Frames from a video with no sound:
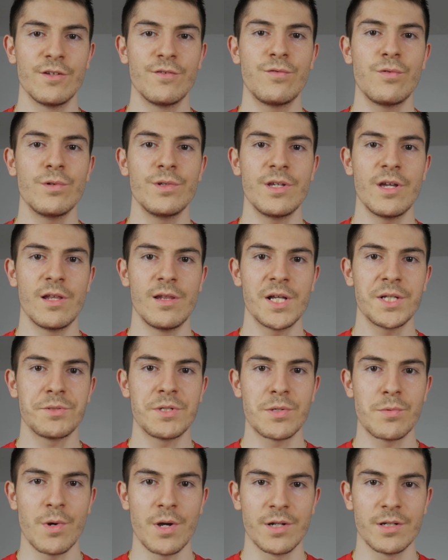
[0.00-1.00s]
and a fully
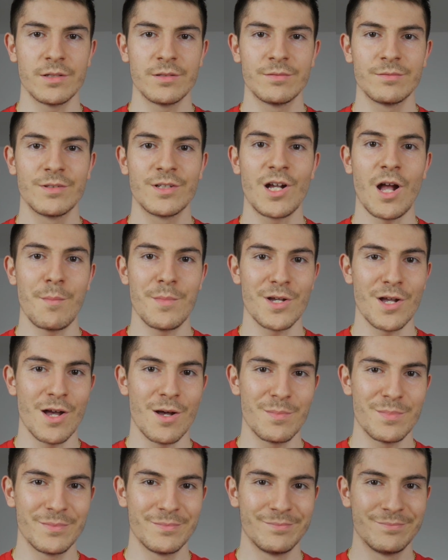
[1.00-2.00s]
electric one, coming
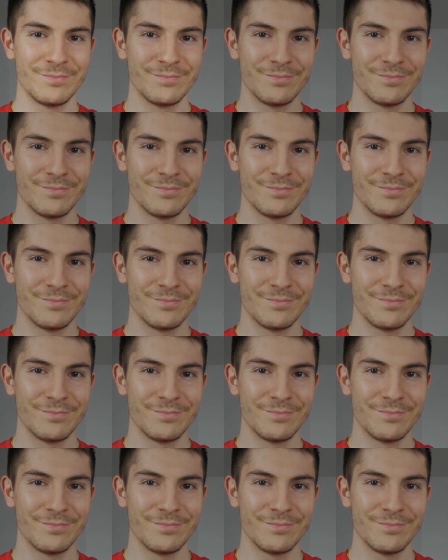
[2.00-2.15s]
up.